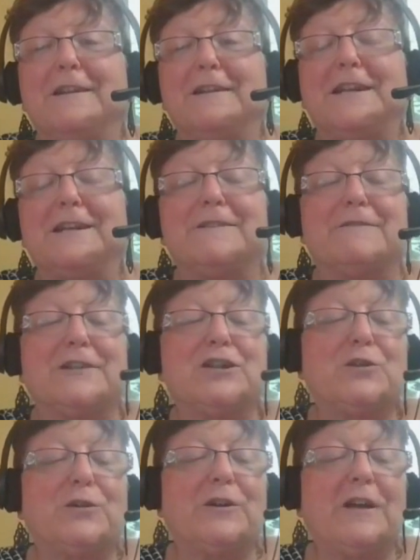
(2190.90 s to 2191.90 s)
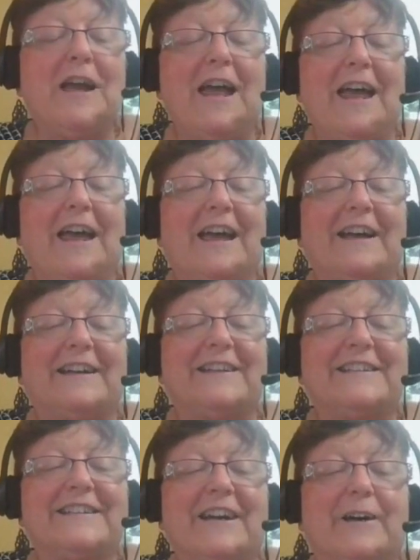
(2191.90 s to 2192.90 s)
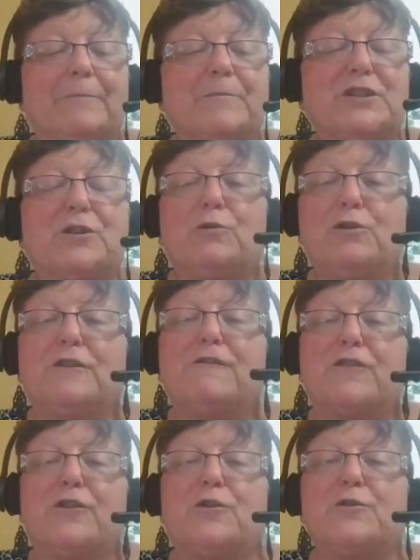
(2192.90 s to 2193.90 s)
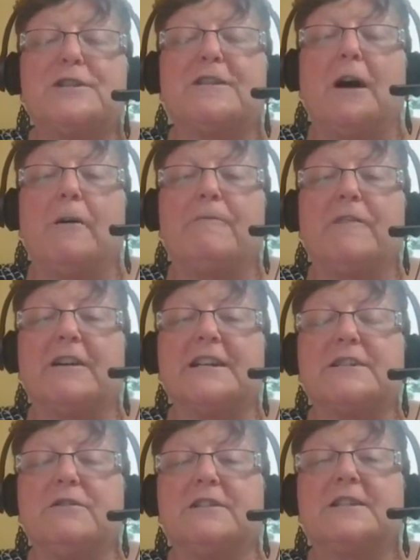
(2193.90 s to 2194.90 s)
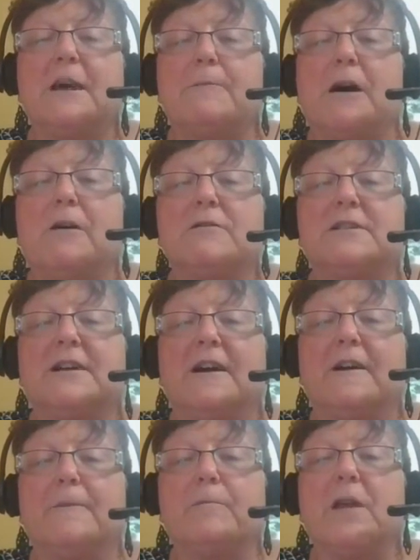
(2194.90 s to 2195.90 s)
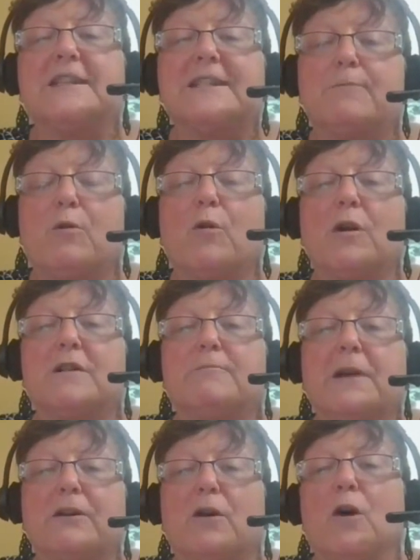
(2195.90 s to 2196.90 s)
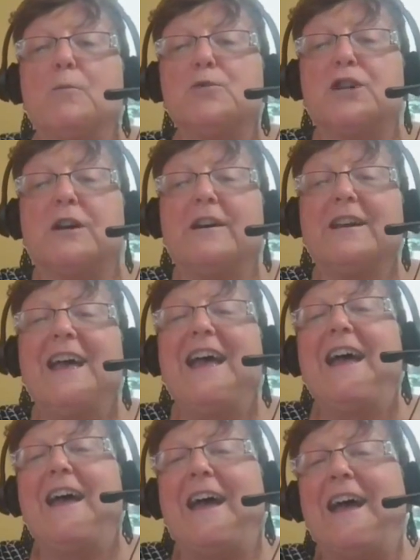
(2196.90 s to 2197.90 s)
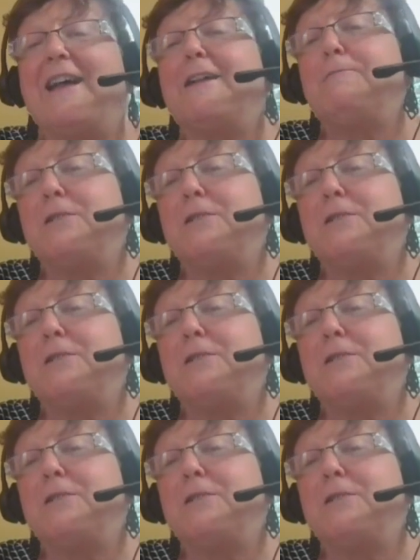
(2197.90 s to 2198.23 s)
the individual. And so look for those very soon to come out and support better home sharing and